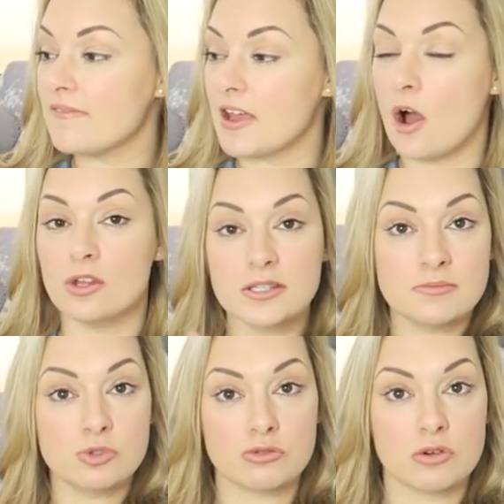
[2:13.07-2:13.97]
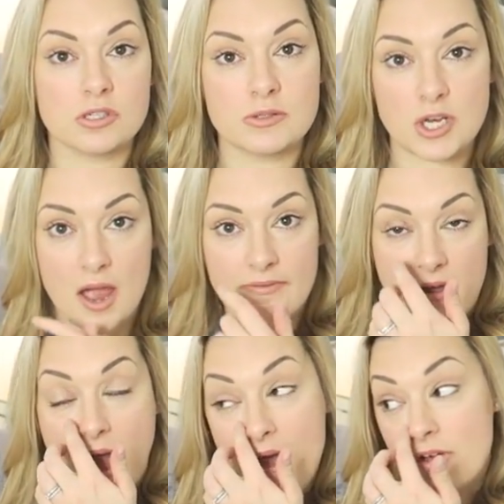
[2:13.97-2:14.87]
have it on some drawers, which I
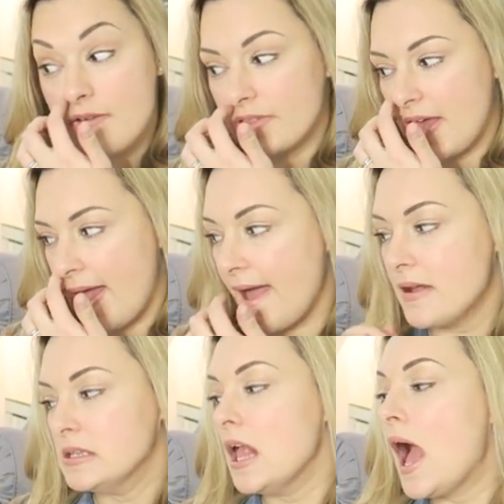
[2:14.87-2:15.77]
have uh, over there.